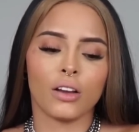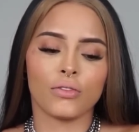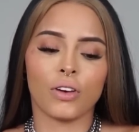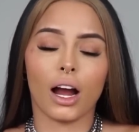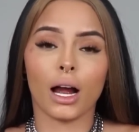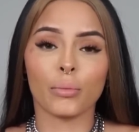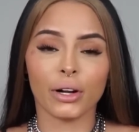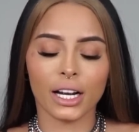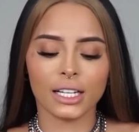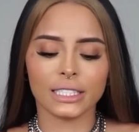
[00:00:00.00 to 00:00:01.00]
faja
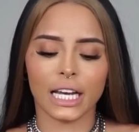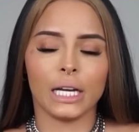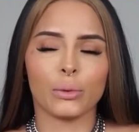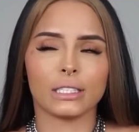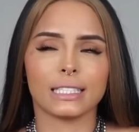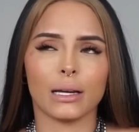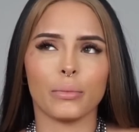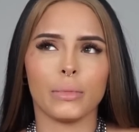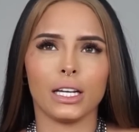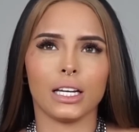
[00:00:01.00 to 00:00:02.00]
brand. They would
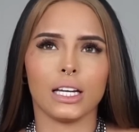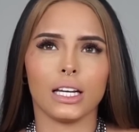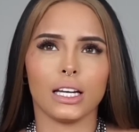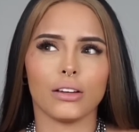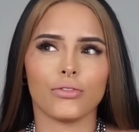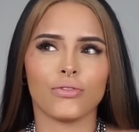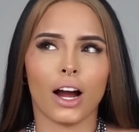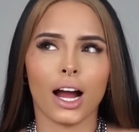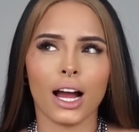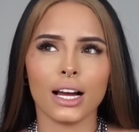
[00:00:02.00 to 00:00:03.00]
send me
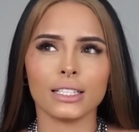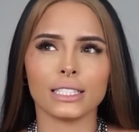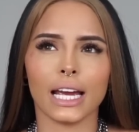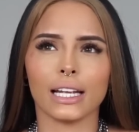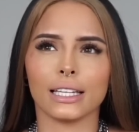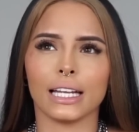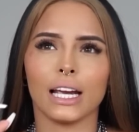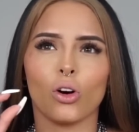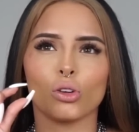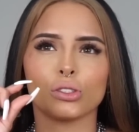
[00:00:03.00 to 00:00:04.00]
fajas, and
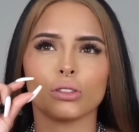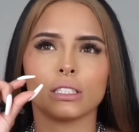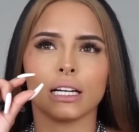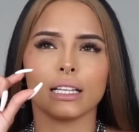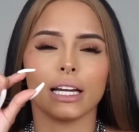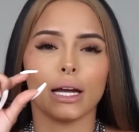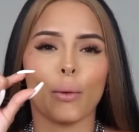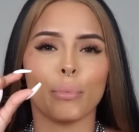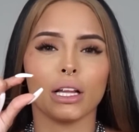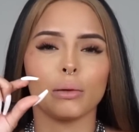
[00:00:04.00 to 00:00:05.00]
they also sent
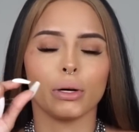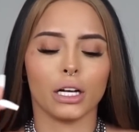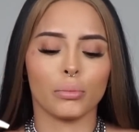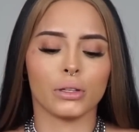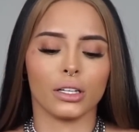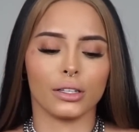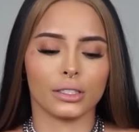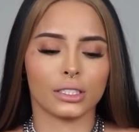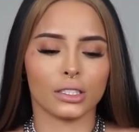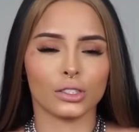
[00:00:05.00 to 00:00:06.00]
like belly button plugs.